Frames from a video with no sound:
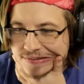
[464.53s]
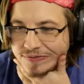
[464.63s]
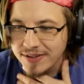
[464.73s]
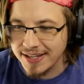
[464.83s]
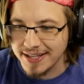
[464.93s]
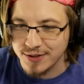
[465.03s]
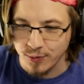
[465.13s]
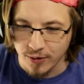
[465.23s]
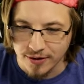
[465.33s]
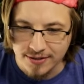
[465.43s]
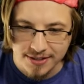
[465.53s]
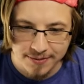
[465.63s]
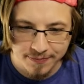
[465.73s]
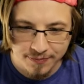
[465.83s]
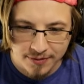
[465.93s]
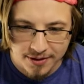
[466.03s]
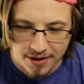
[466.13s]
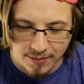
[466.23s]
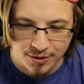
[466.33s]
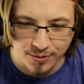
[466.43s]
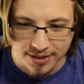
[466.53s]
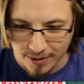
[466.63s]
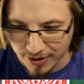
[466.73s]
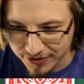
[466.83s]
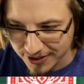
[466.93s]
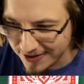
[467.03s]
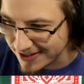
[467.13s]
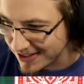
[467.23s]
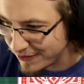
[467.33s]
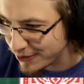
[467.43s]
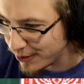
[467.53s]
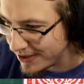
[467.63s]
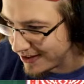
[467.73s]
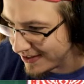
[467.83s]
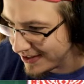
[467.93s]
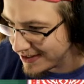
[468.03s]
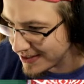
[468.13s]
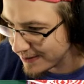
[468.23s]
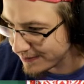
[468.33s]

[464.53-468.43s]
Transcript: It gets worse. I'm assuming you're talking about the, the difficulty things.